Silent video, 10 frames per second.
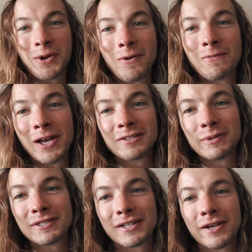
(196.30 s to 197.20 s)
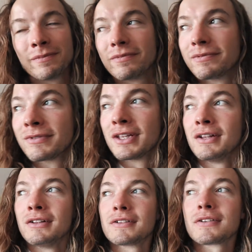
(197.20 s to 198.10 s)
we go, Espy's time.
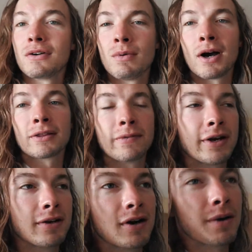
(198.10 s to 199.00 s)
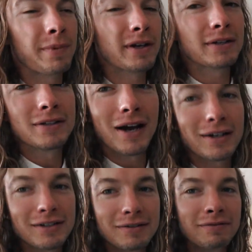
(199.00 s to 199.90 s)
Let's go walk the red carpet,
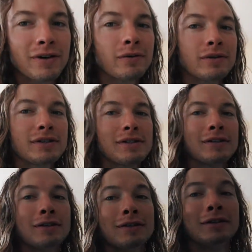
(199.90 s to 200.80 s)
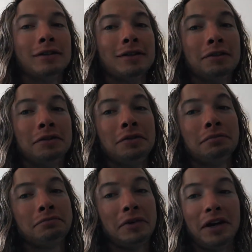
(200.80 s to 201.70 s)
talk to some folks.
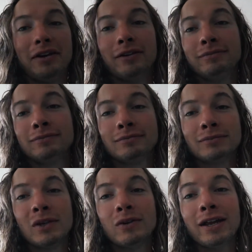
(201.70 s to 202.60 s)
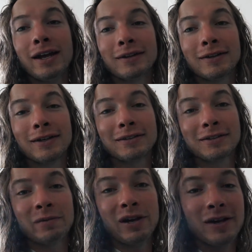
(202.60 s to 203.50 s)
I don't know, do the dang thing.
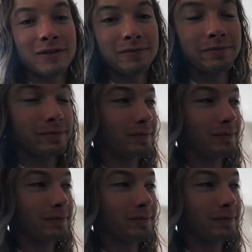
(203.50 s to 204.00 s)
It's gonna be awesome.